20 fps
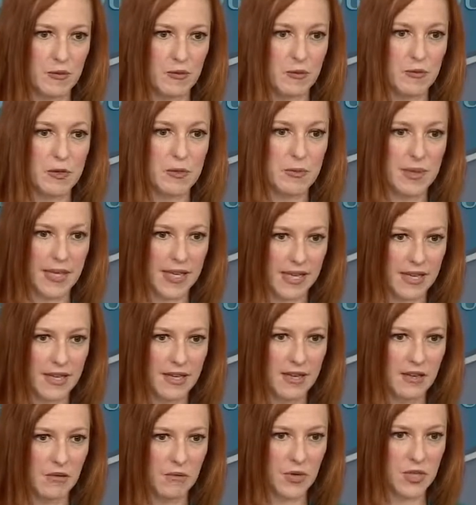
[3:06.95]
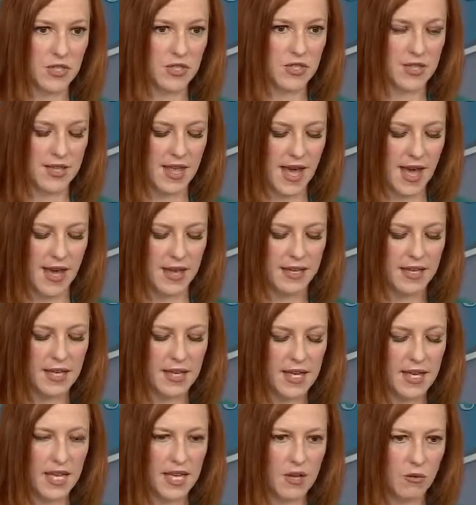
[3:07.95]
from the beginning, which is that
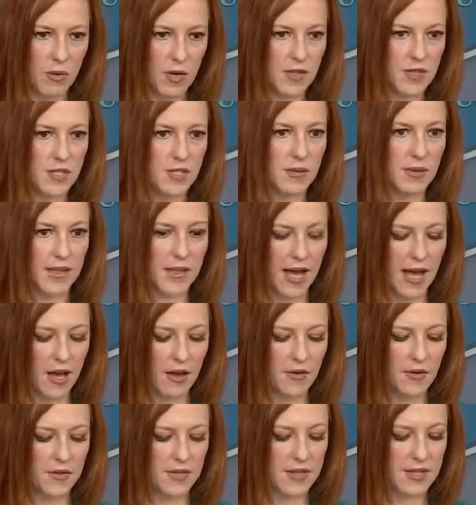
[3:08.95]
he wants to allow